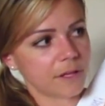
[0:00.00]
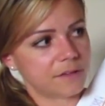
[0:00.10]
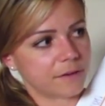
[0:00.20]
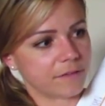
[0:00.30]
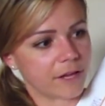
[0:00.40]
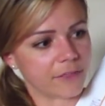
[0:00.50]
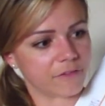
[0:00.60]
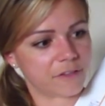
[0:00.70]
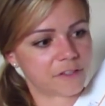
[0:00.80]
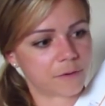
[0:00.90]
So I've got the
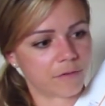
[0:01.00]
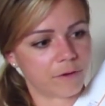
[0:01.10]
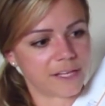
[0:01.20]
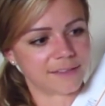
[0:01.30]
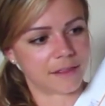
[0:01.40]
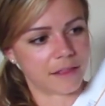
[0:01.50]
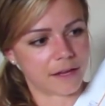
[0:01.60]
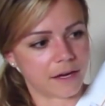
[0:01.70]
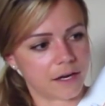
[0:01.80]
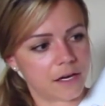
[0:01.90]
first 12 weeks
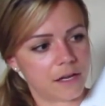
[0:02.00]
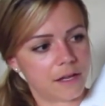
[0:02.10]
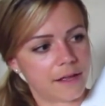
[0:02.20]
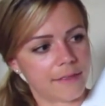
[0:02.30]
there,